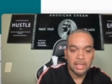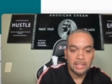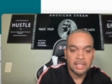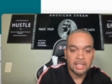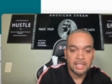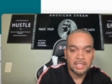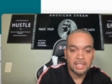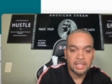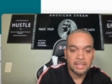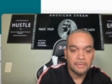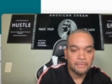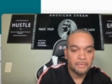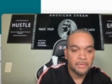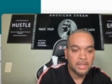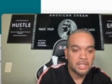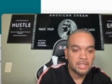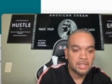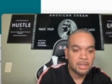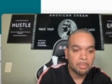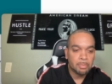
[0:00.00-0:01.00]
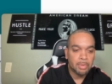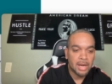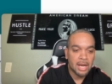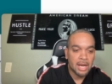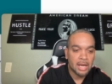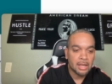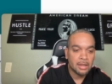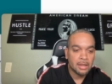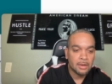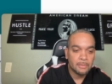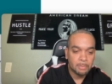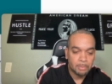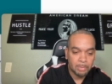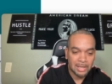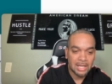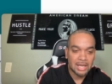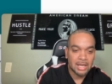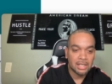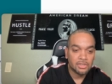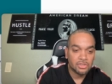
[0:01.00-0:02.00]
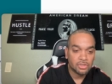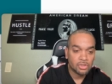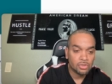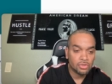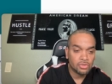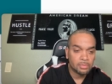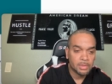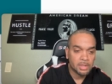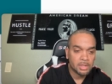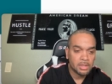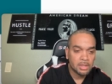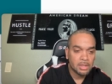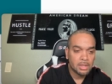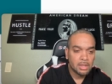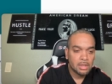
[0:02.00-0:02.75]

Additionally, fees apply, apply excuse me.